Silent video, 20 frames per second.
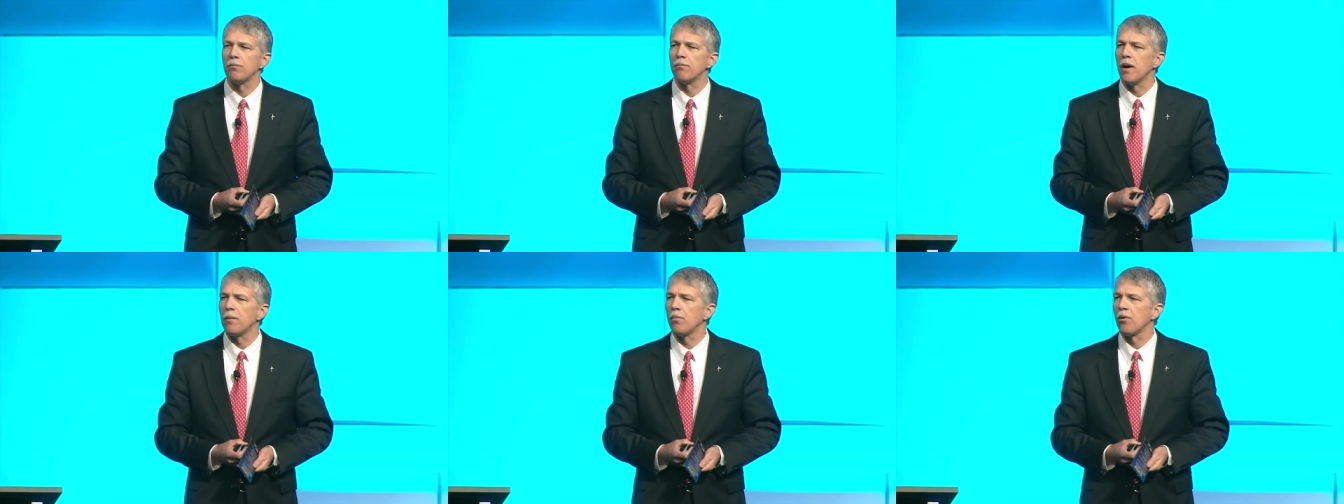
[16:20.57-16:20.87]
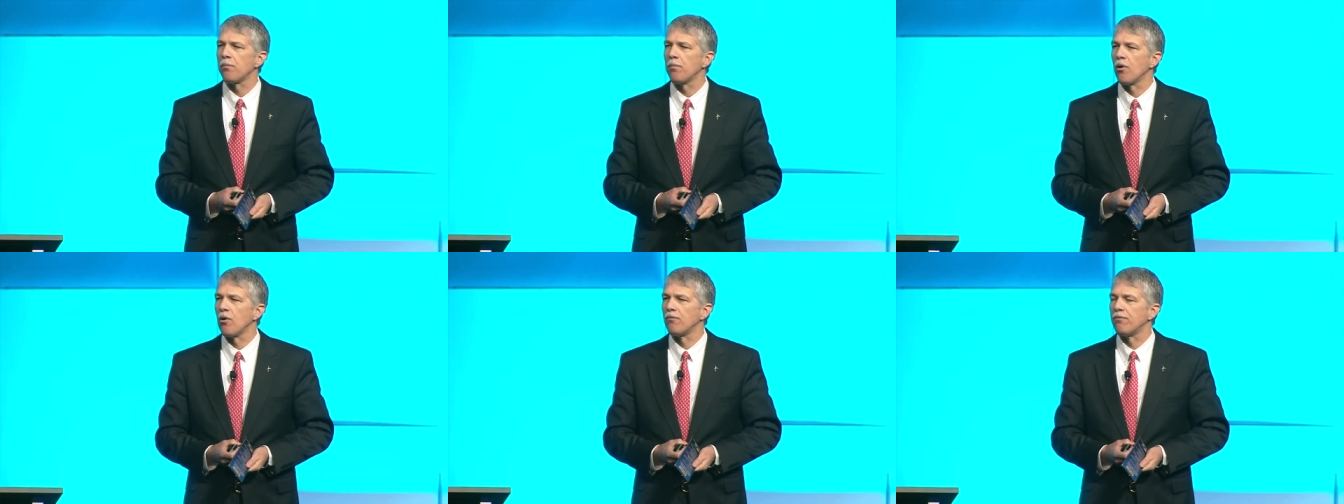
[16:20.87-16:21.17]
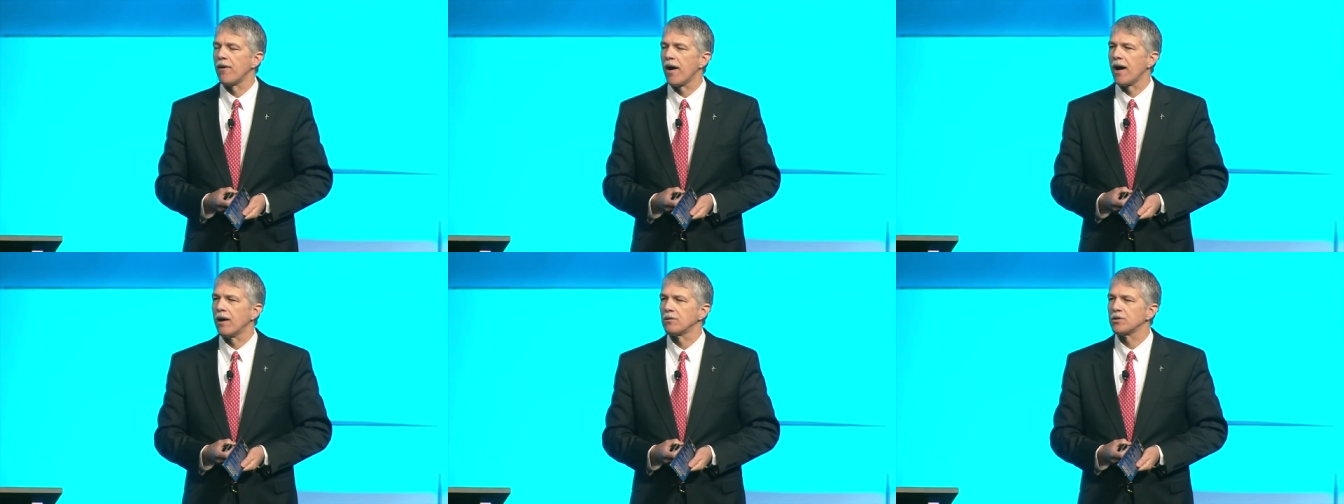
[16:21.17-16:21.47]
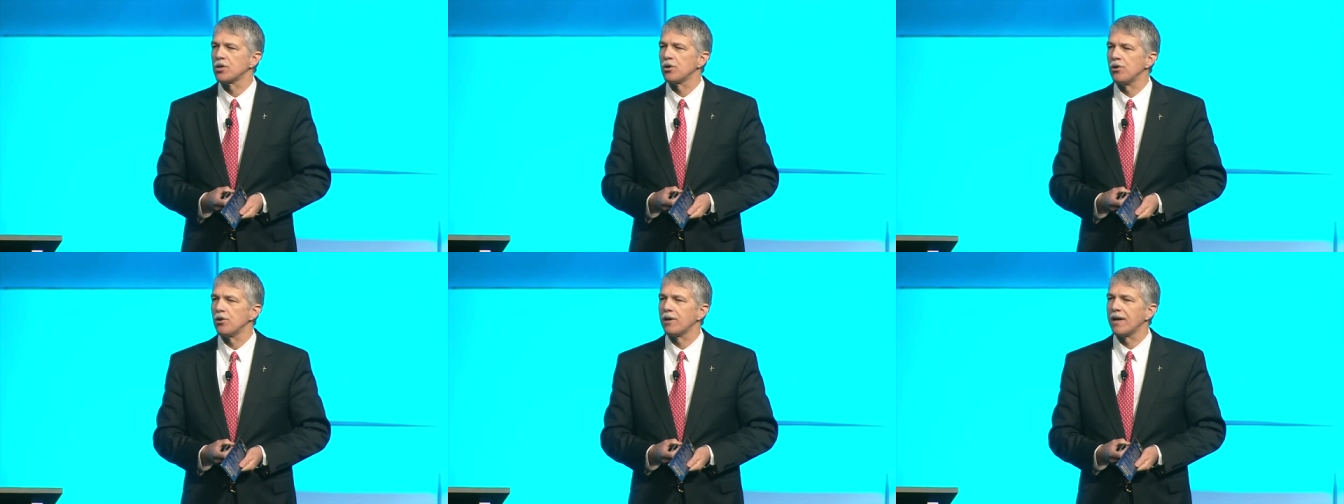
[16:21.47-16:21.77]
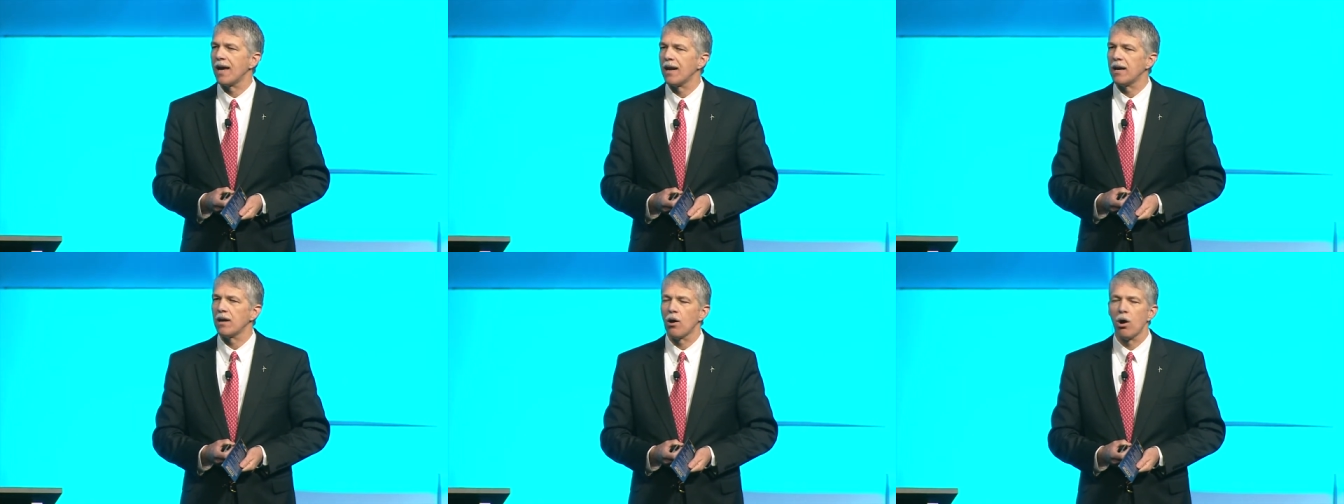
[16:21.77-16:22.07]
member profile so you're
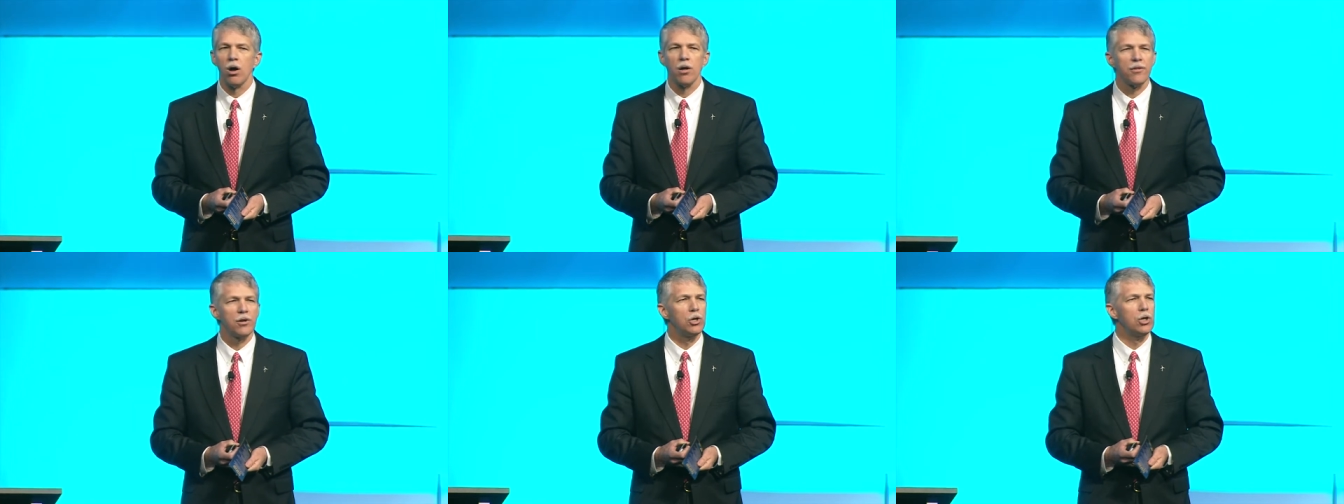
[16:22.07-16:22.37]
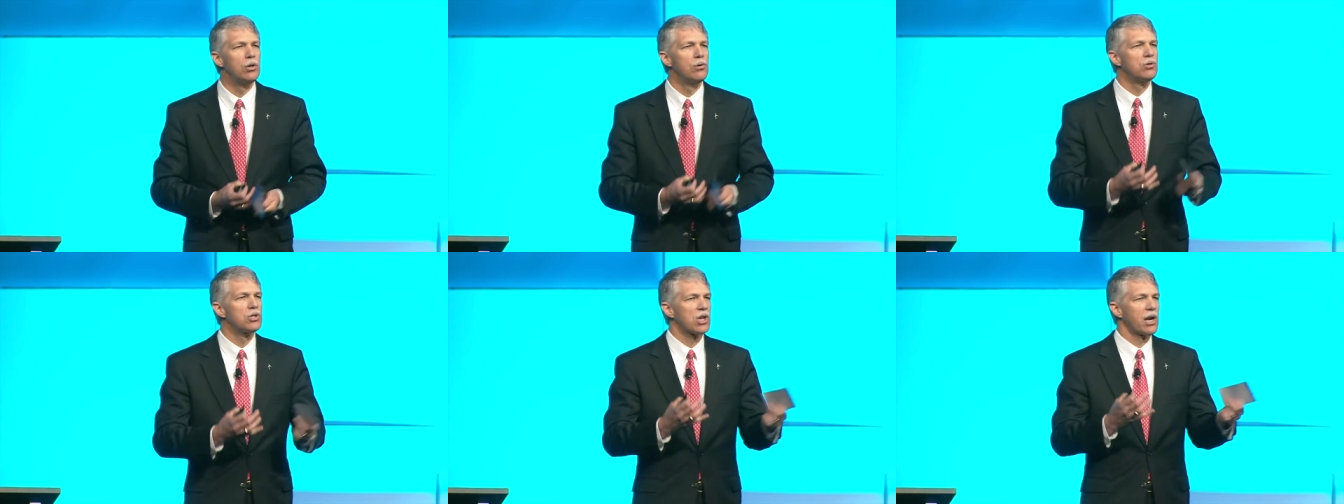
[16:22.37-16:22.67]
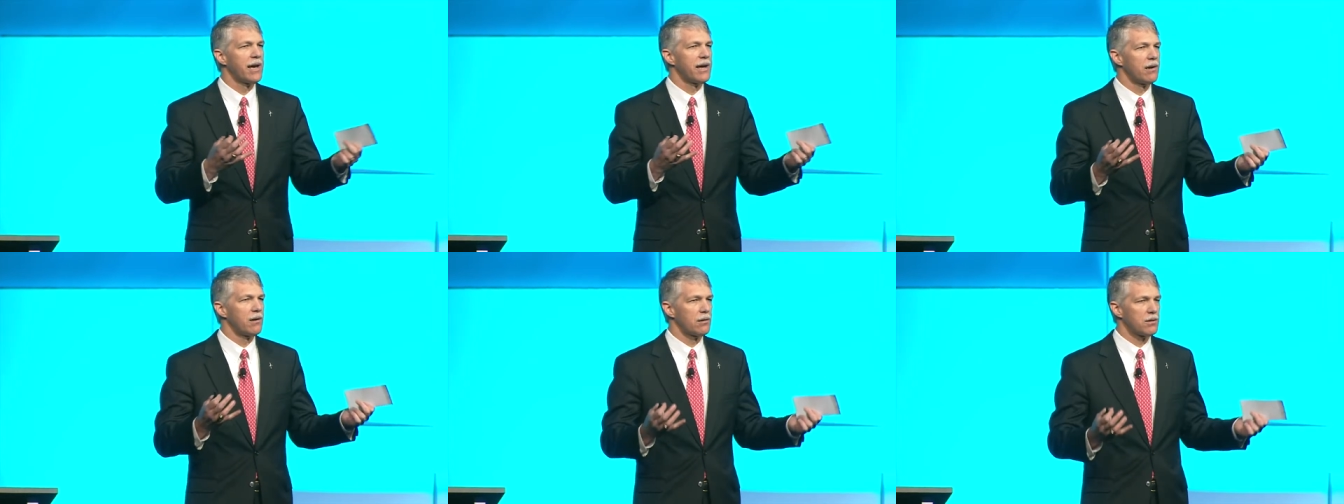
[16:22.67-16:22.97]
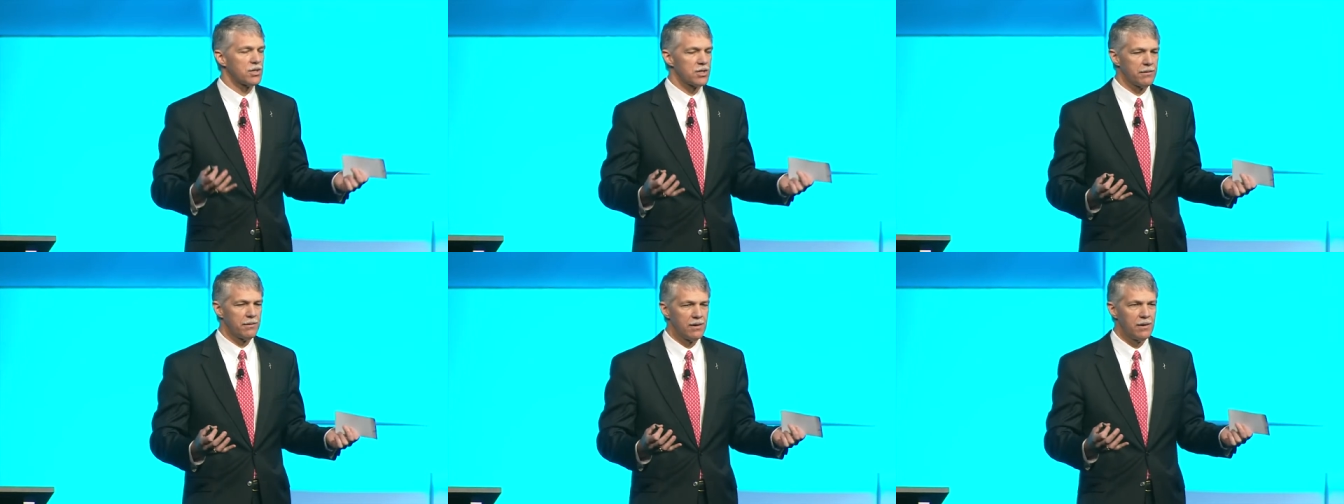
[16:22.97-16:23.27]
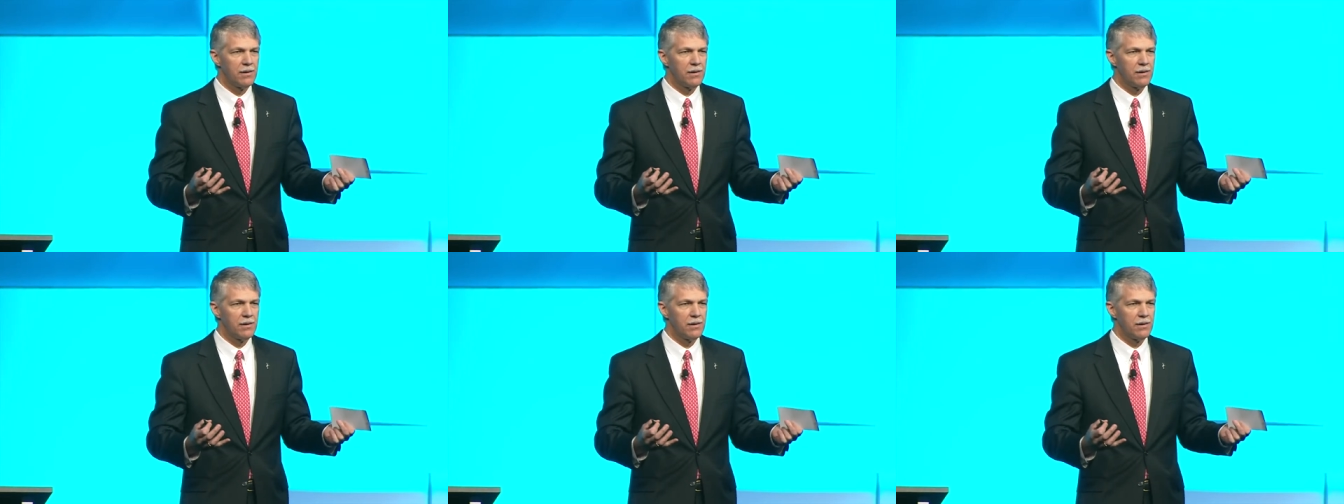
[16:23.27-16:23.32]
getting all the newsletters